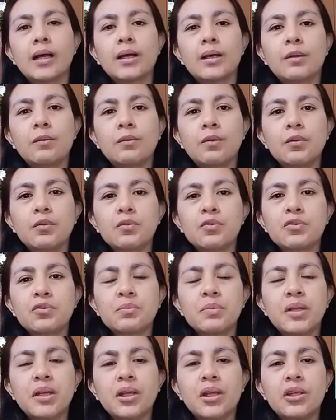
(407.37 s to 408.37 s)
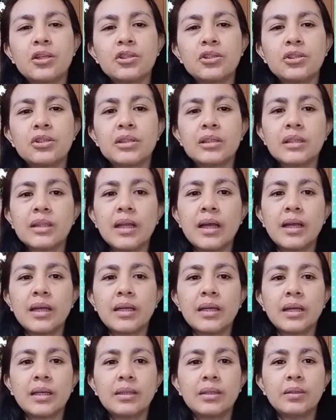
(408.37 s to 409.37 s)
Those medications like
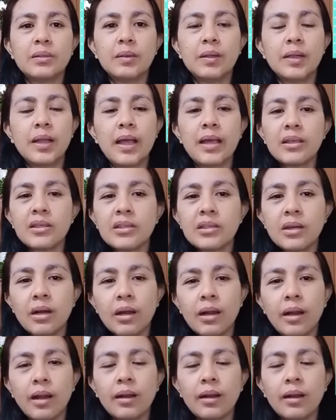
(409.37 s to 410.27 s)
Adderall XR,